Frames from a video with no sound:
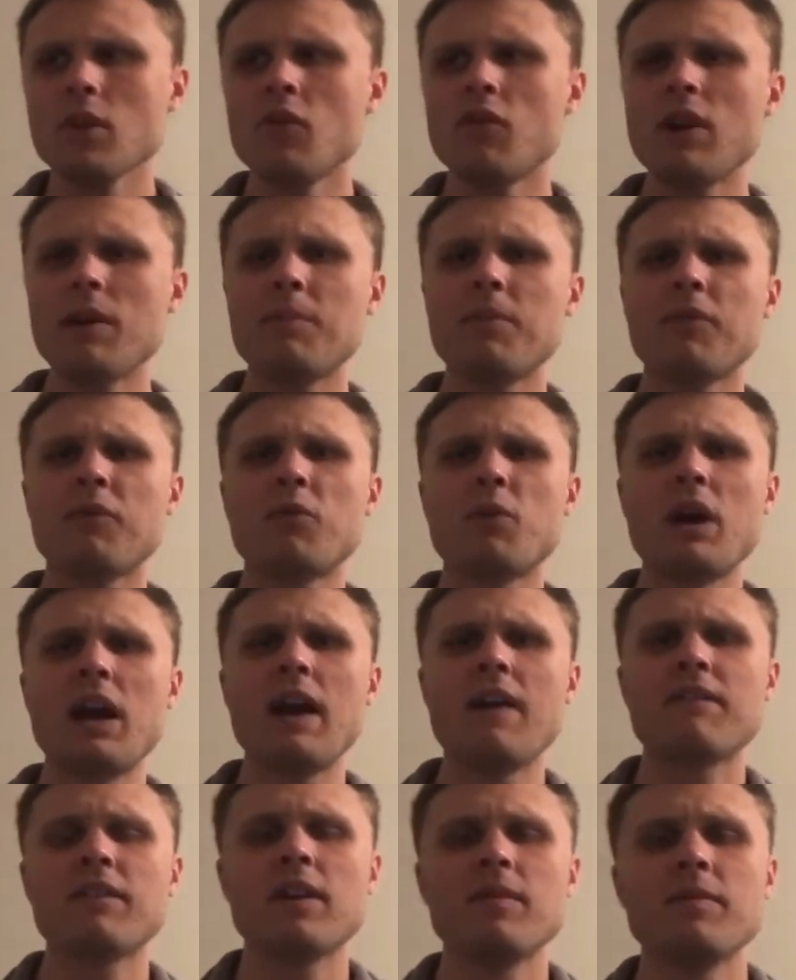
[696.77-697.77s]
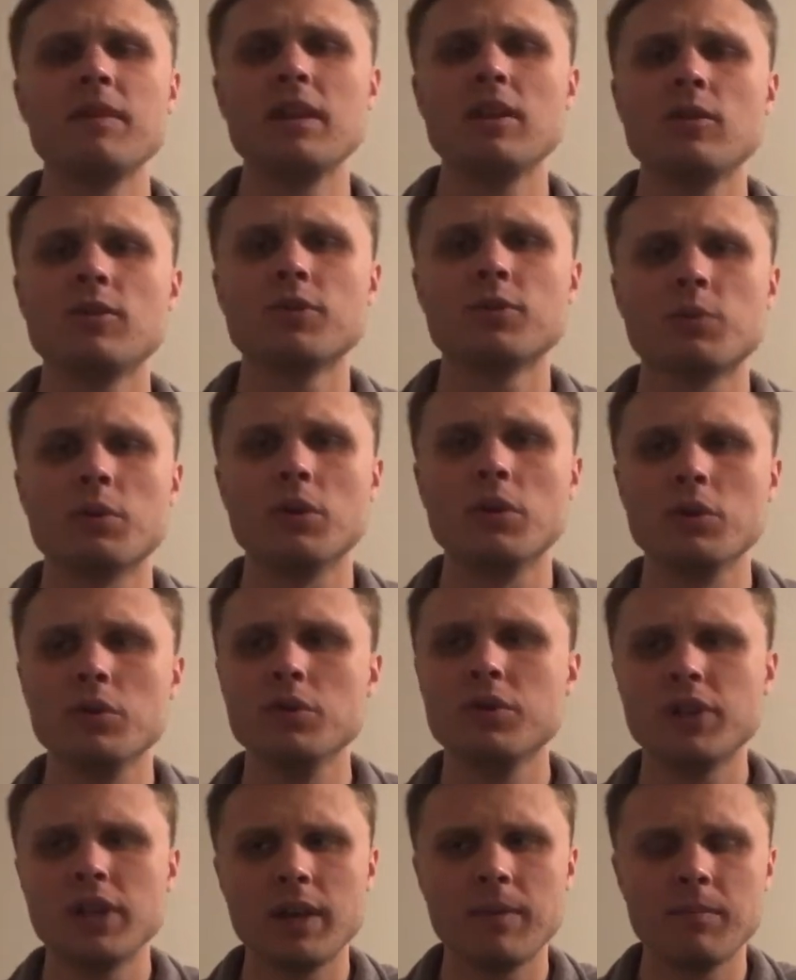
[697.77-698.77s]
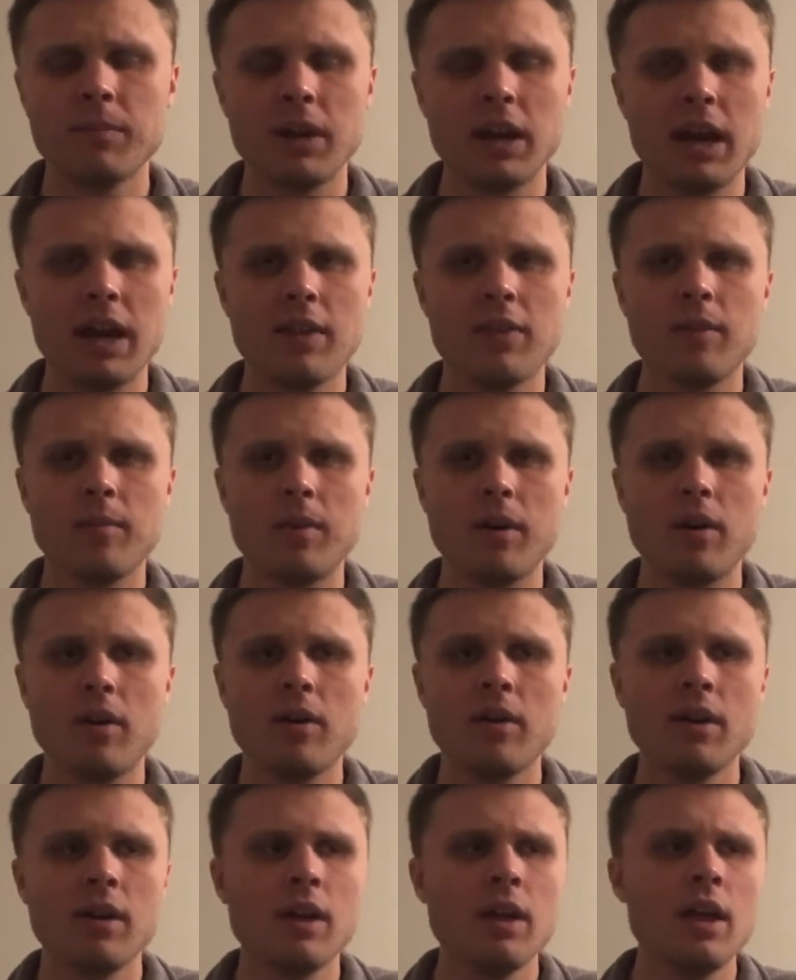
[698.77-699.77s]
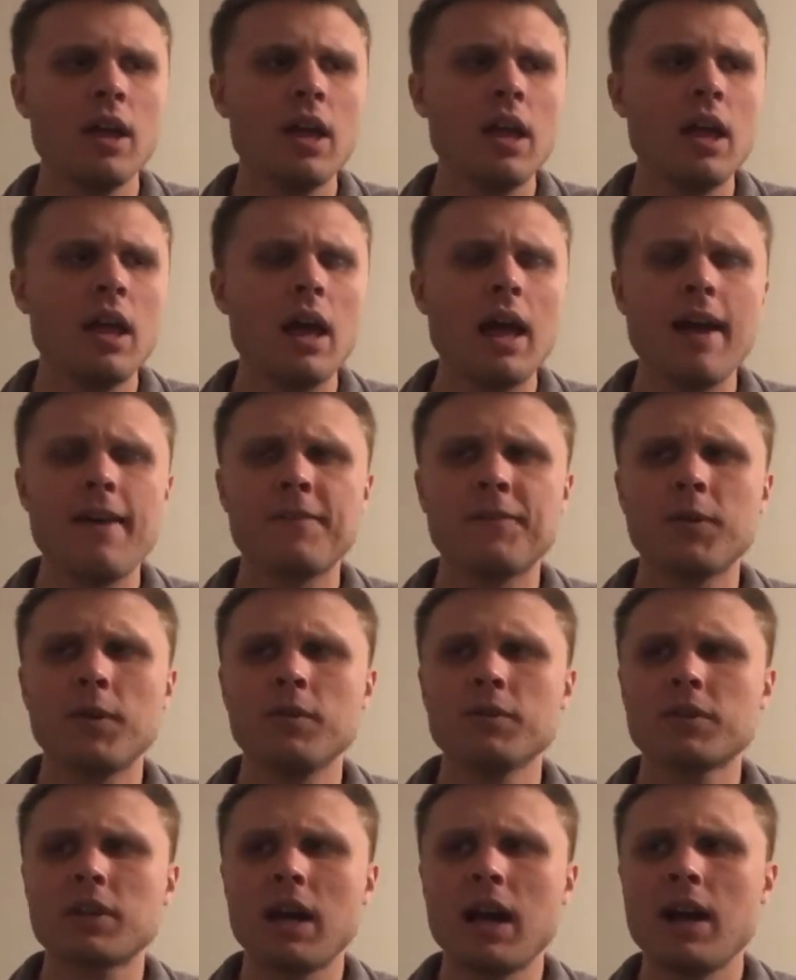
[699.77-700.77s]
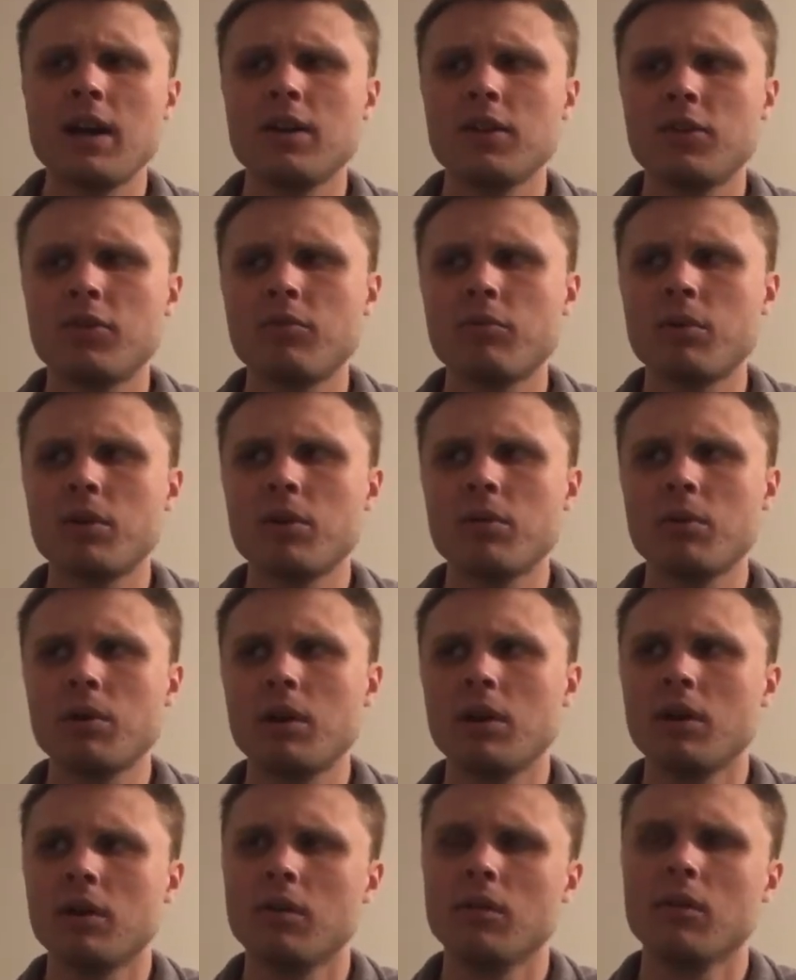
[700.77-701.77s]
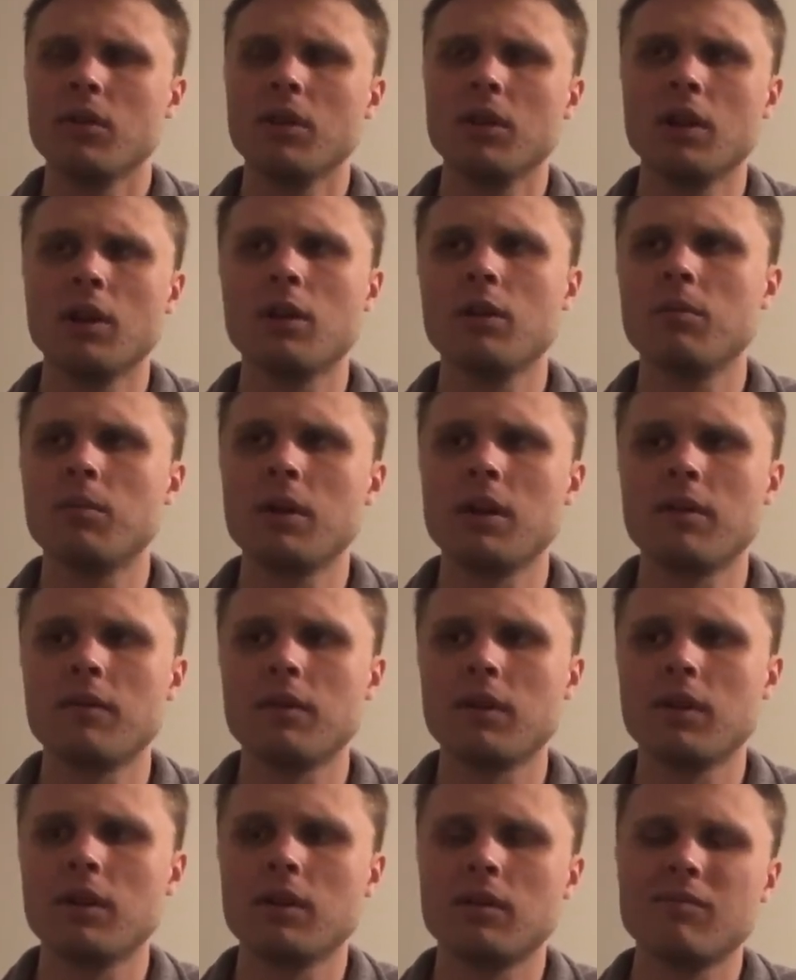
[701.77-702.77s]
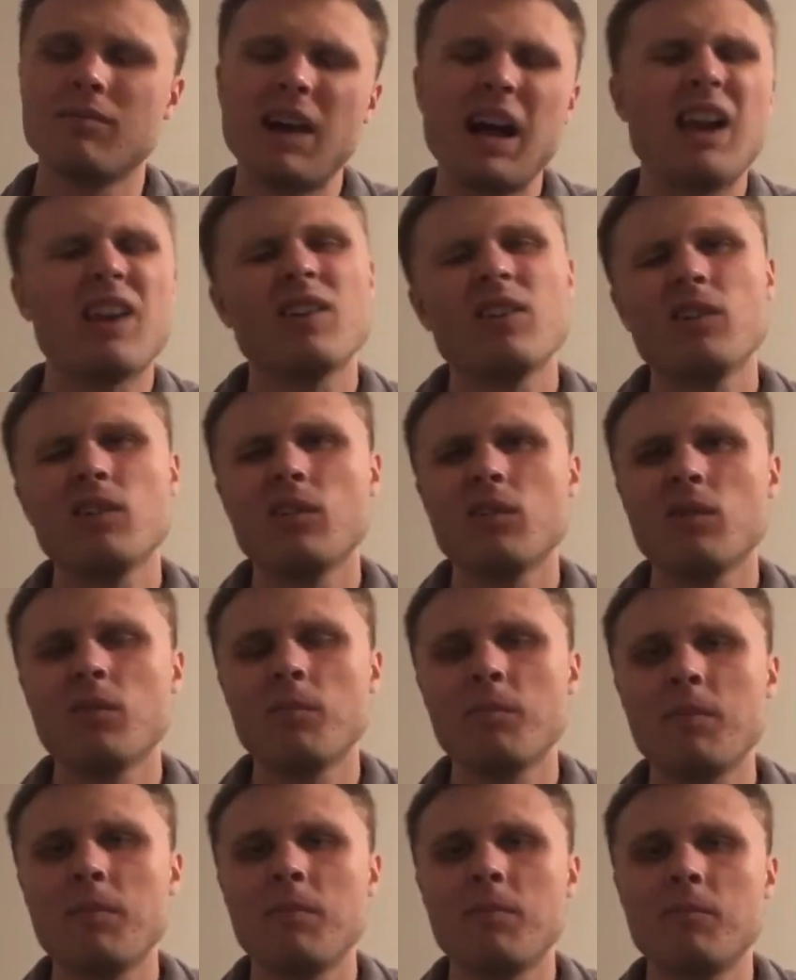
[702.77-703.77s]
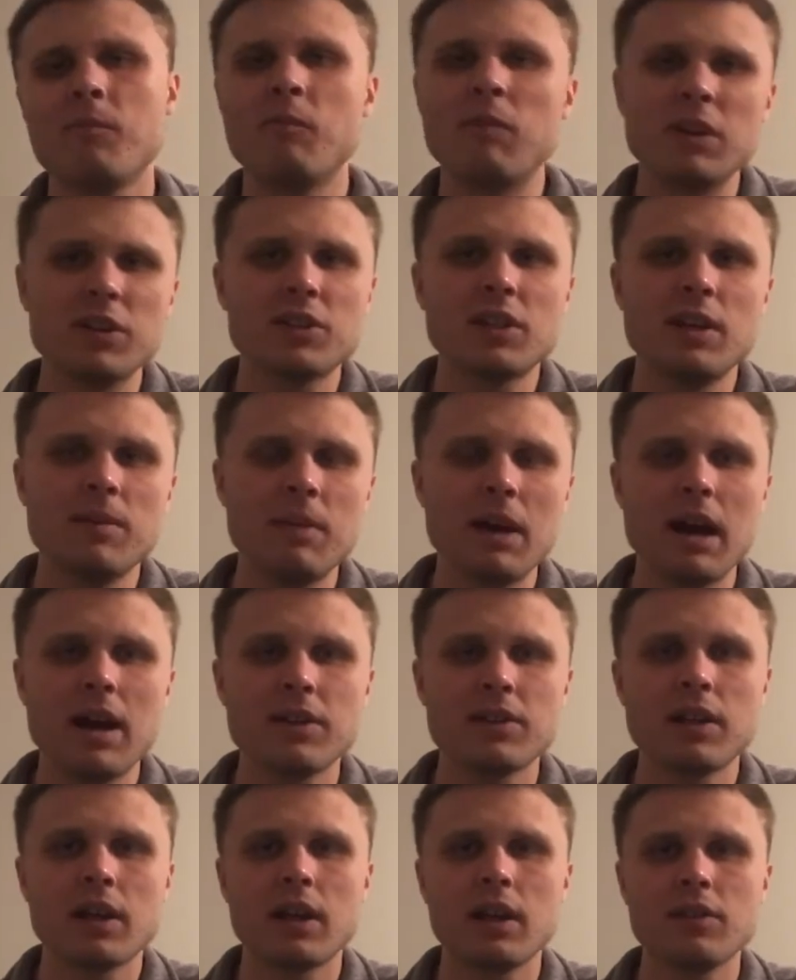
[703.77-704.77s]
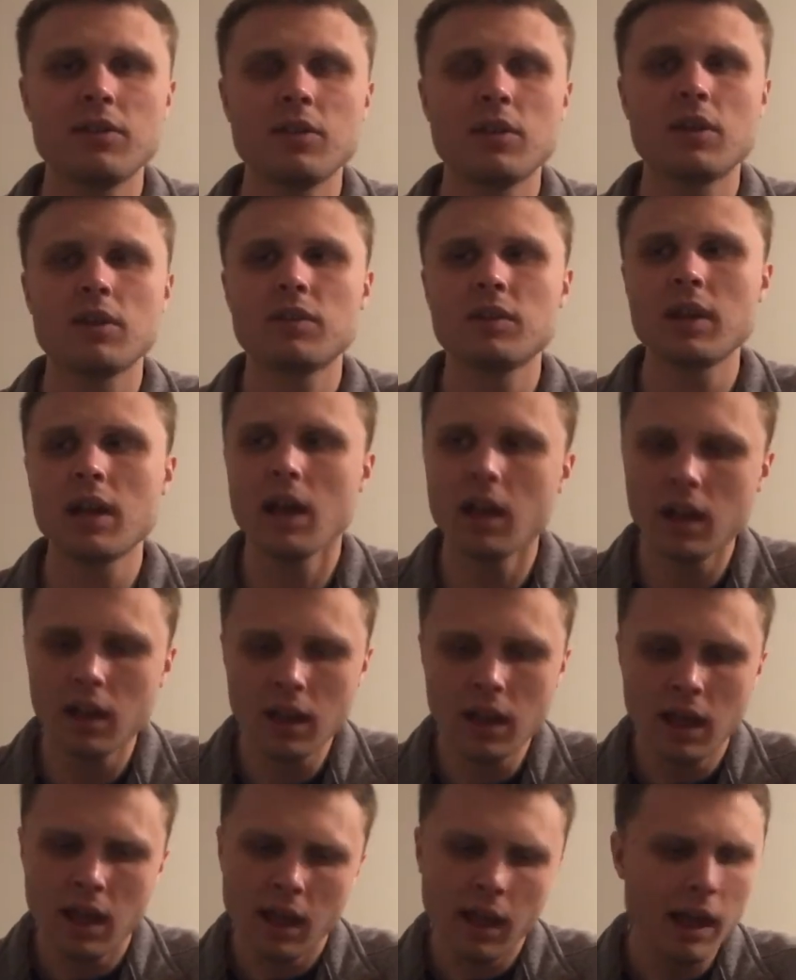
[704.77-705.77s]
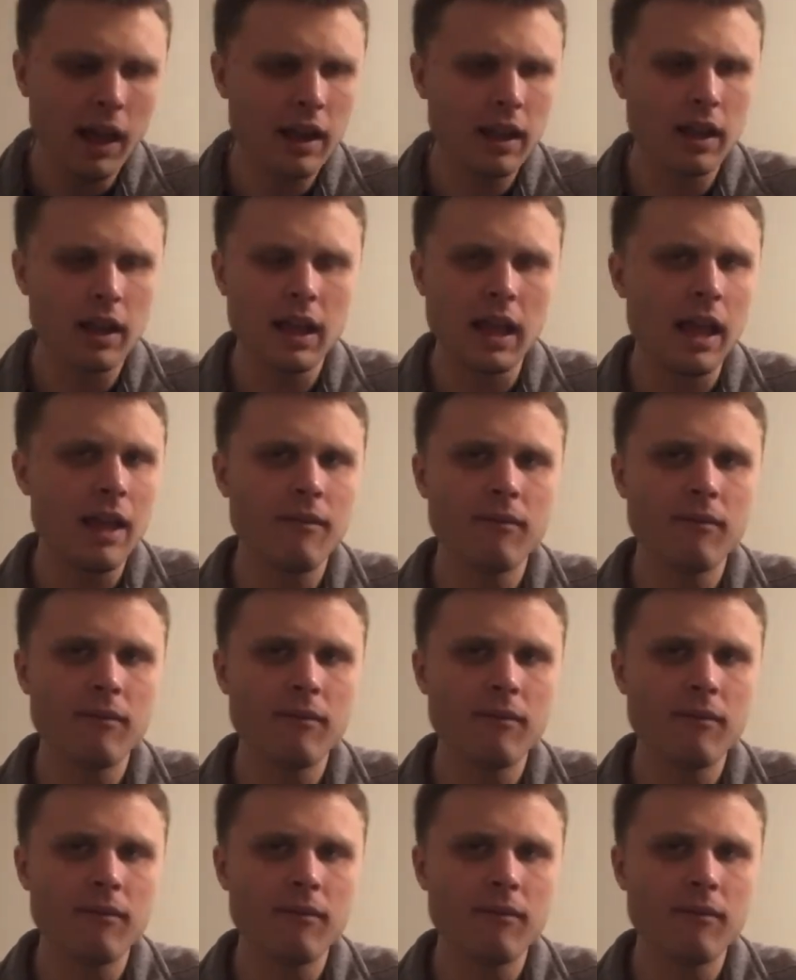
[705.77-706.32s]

right before halftime, the Eagles were losing, but I had the ball. And Foles kind of threw a little bit of a, I don't know, risky pass, I guess you could say. And it